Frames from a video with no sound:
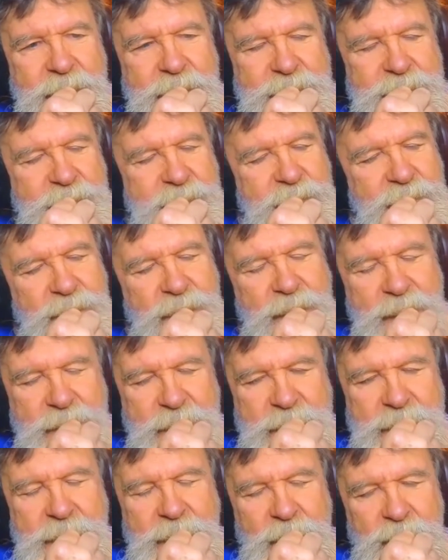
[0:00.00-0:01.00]
You need to
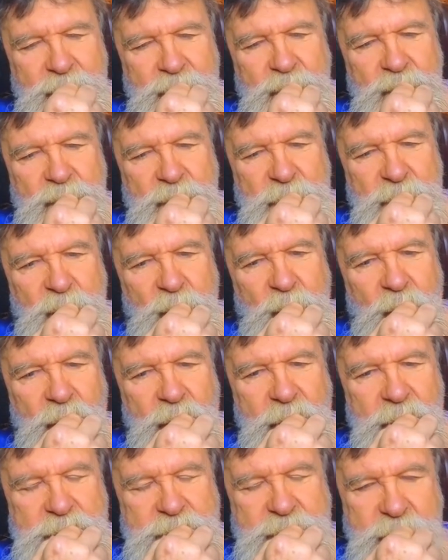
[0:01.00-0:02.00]
talk to your
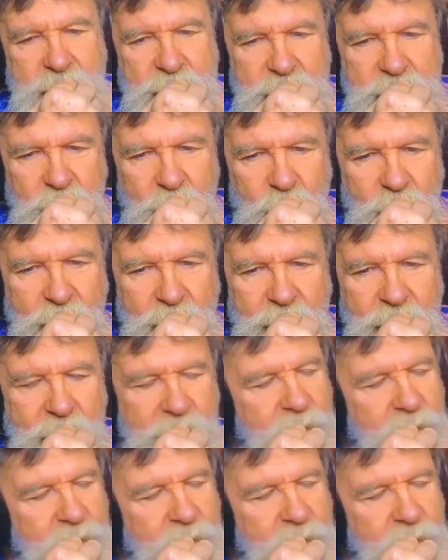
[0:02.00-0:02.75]
boy." I said, "Why?"